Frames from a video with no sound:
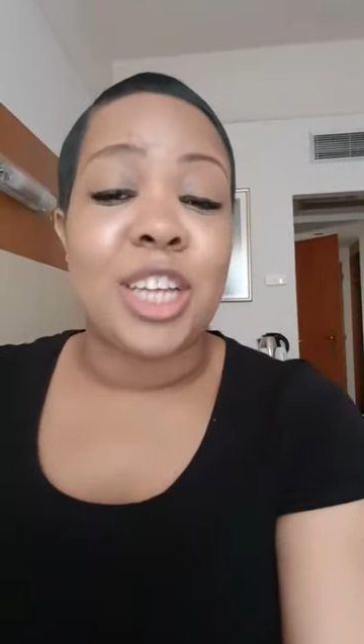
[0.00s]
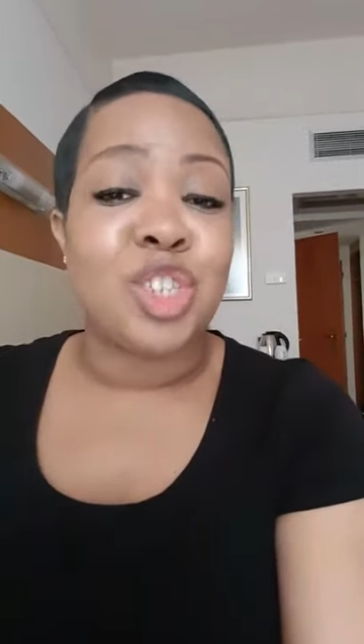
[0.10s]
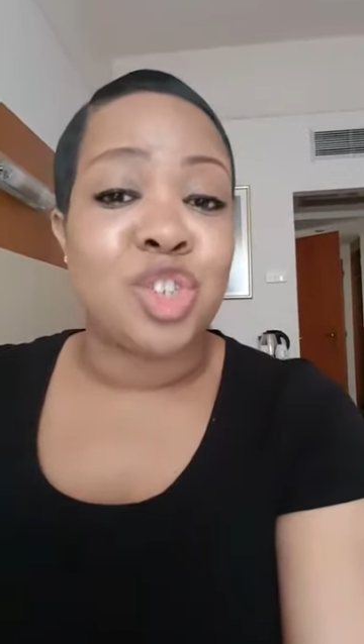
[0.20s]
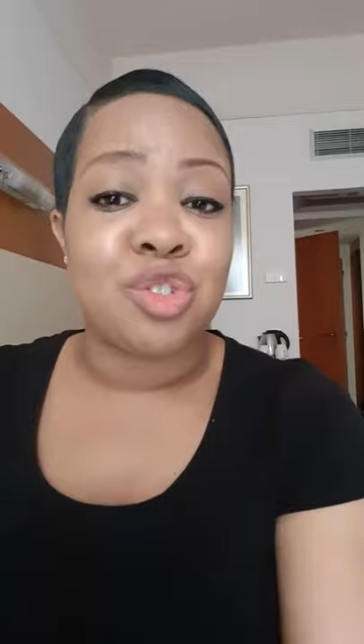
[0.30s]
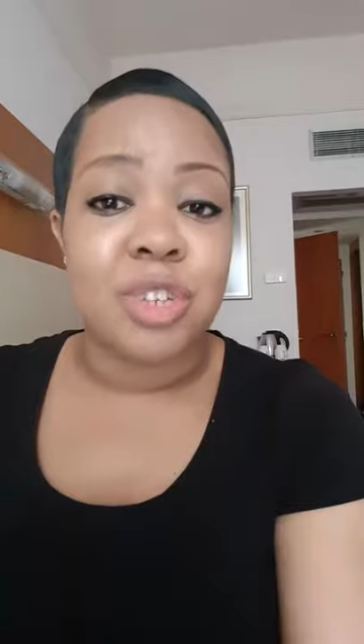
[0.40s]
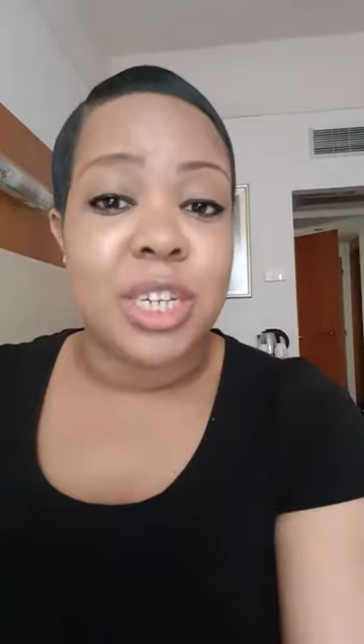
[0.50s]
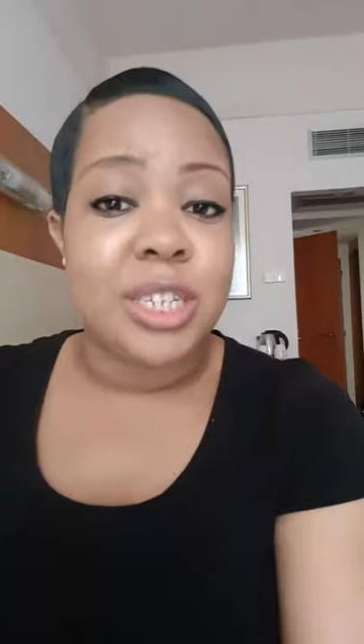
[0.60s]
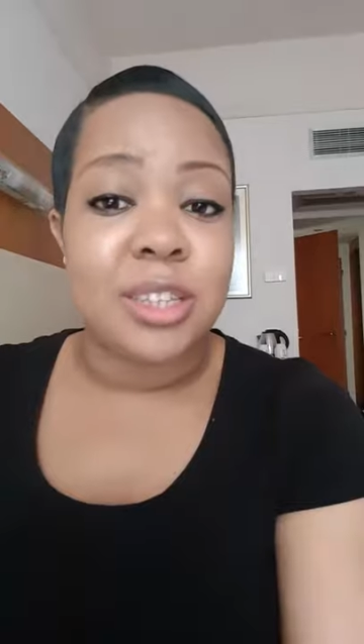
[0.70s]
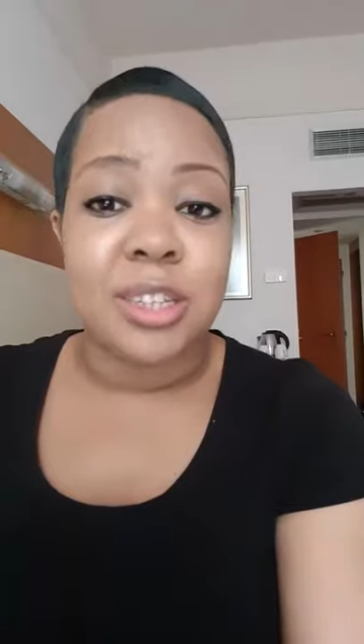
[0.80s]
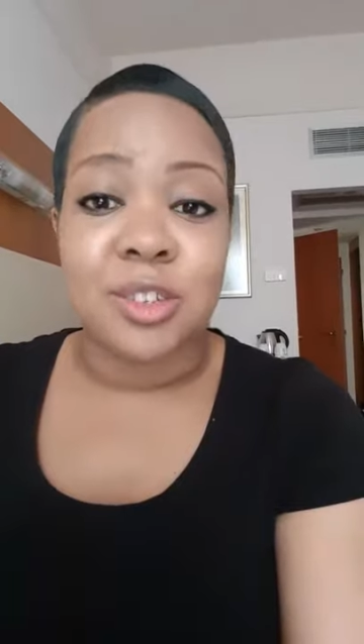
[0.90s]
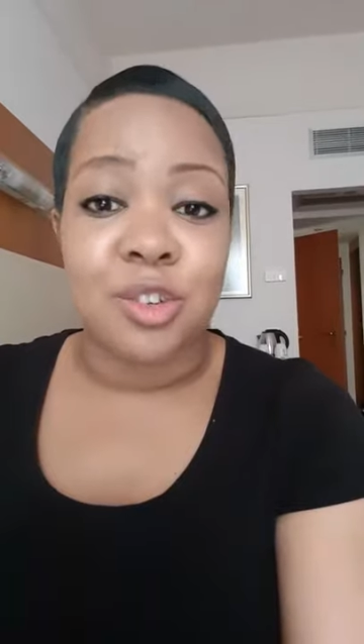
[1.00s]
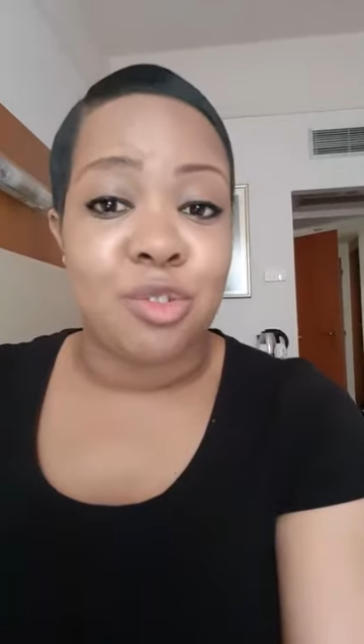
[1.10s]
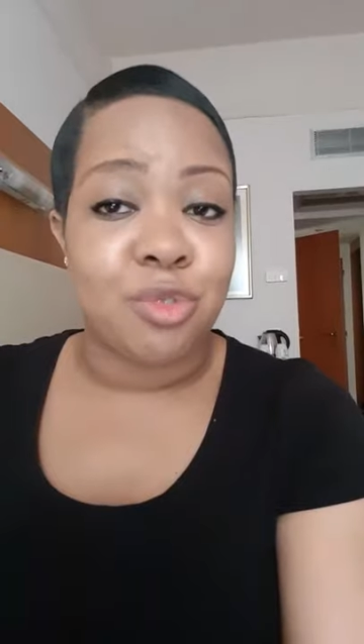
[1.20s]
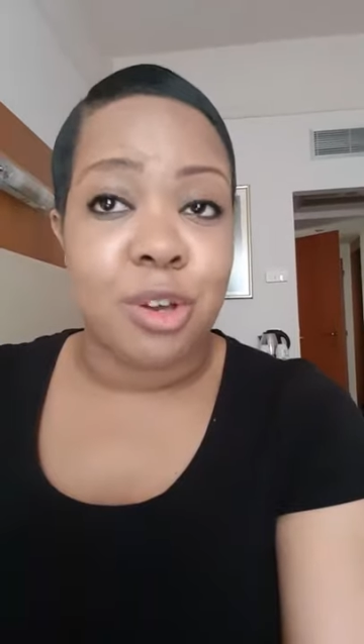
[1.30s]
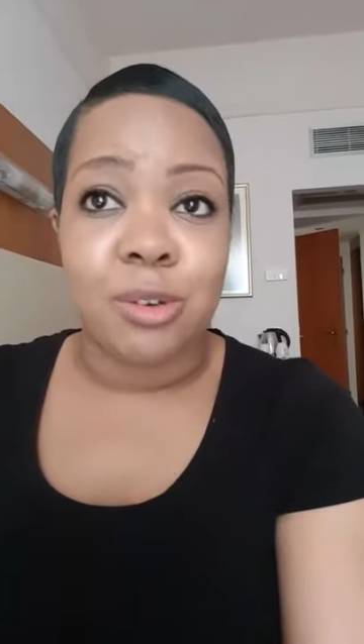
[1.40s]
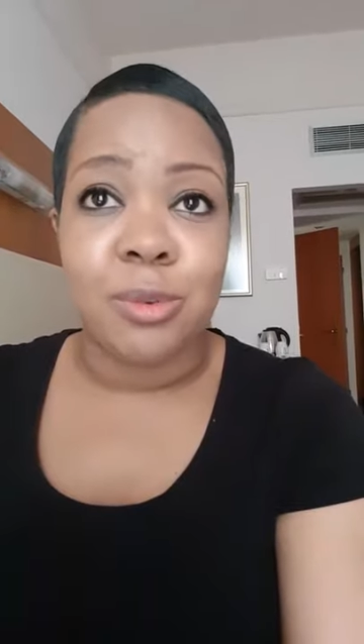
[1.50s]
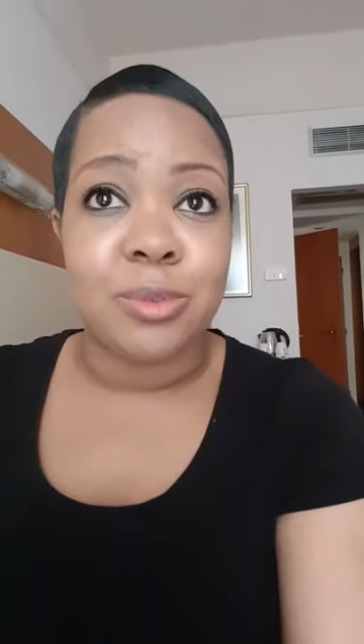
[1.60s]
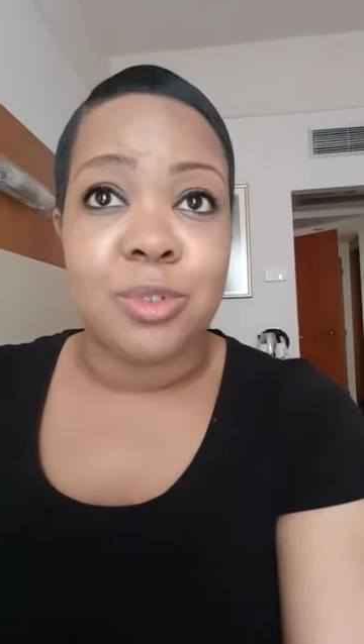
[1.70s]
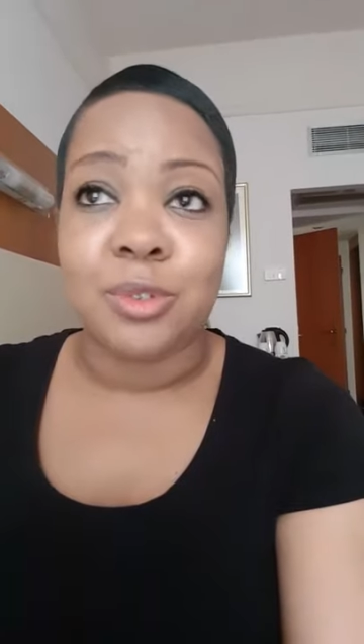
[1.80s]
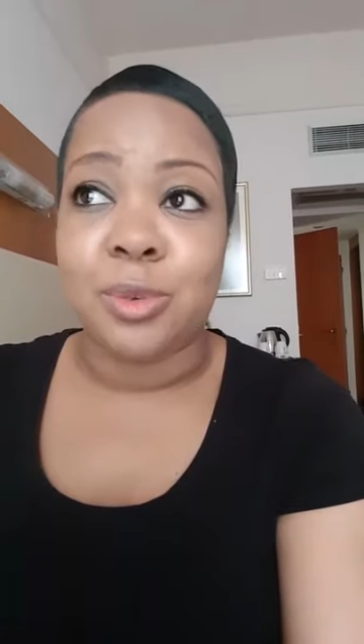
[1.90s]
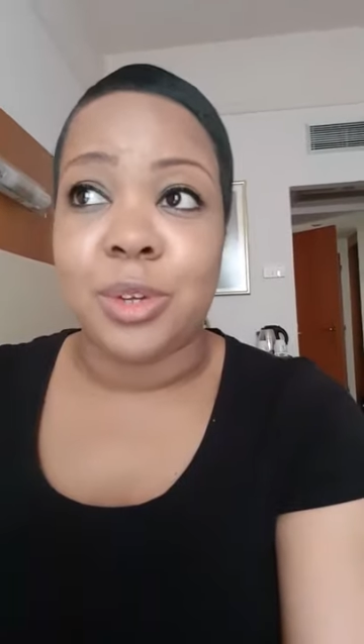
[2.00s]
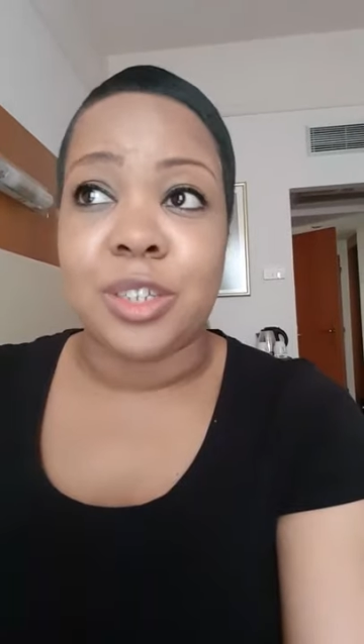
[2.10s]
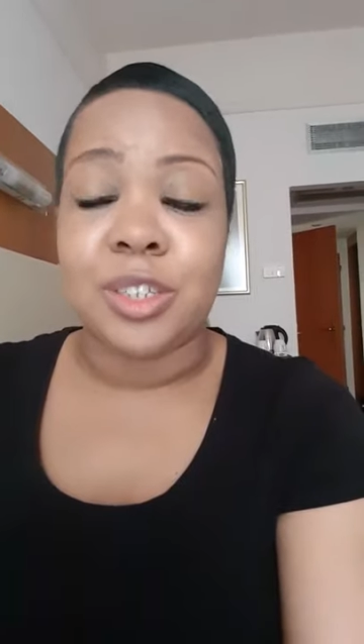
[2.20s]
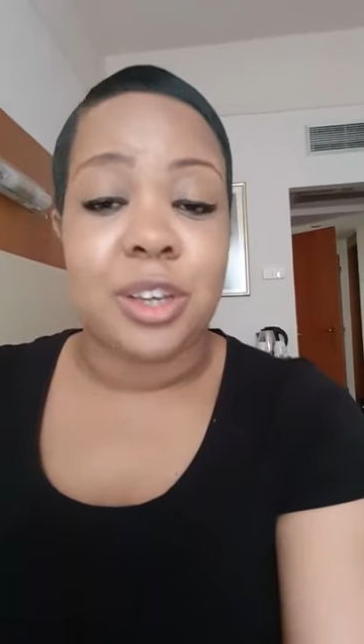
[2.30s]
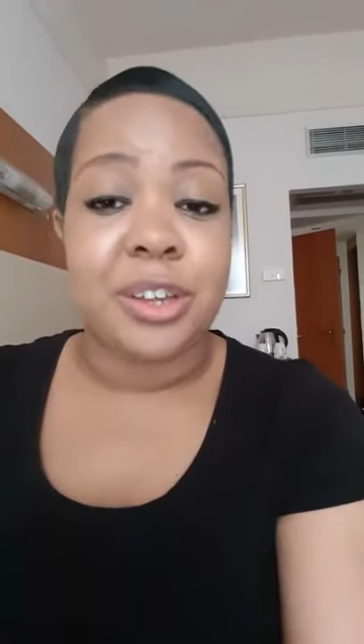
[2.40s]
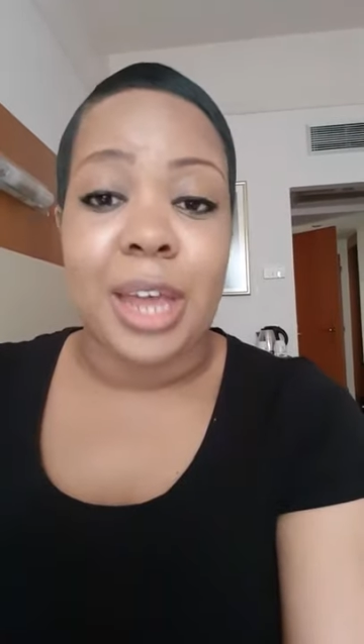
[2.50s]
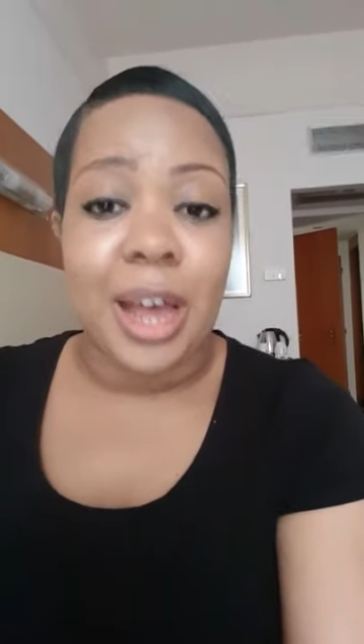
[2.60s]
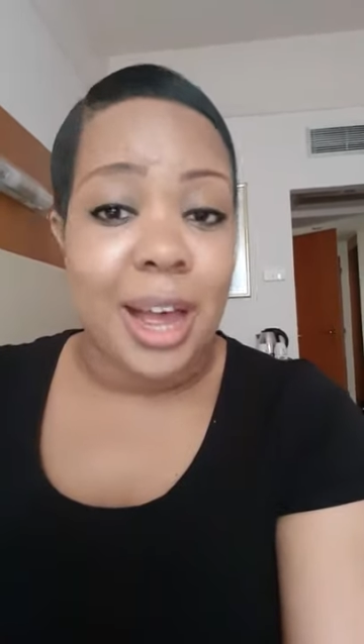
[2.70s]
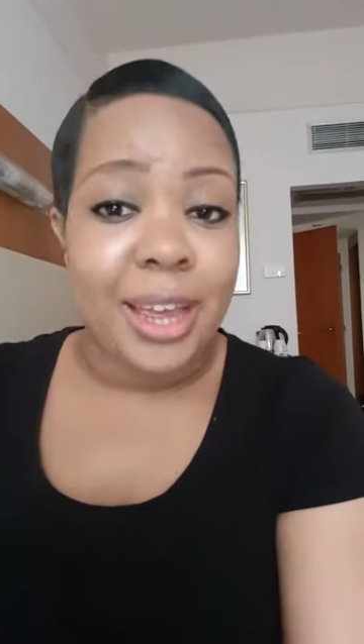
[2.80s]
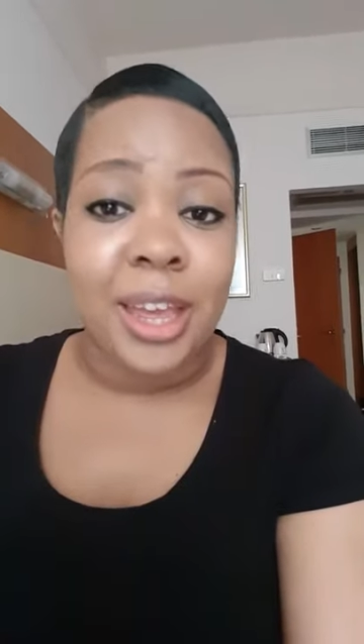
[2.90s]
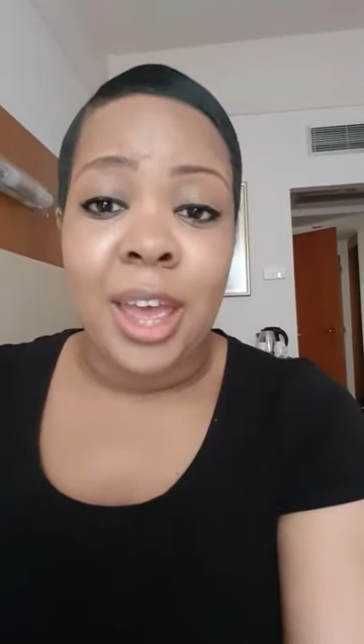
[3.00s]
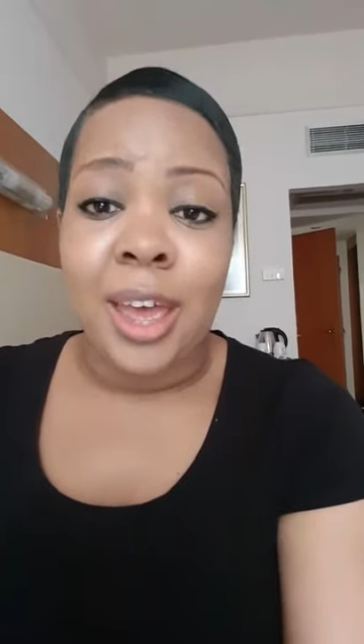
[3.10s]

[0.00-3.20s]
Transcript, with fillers: a tree doesn't grow to a certain height